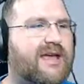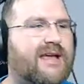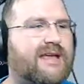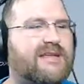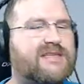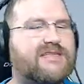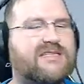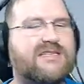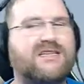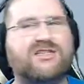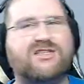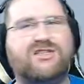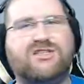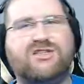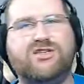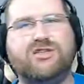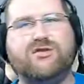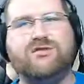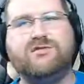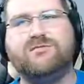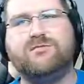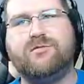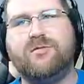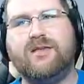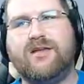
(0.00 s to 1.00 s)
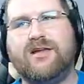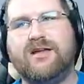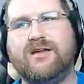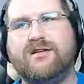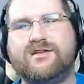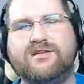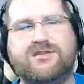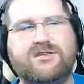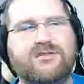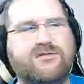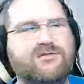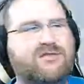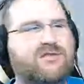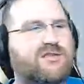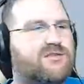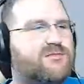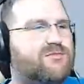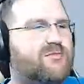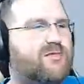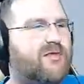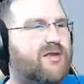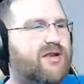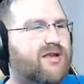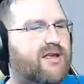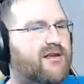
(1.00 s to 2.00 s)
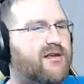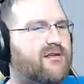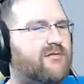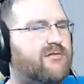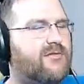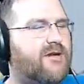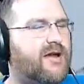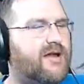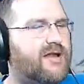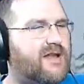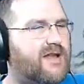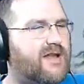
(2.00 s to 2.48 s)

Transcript: against a Zeus player. Zeus is pretty good right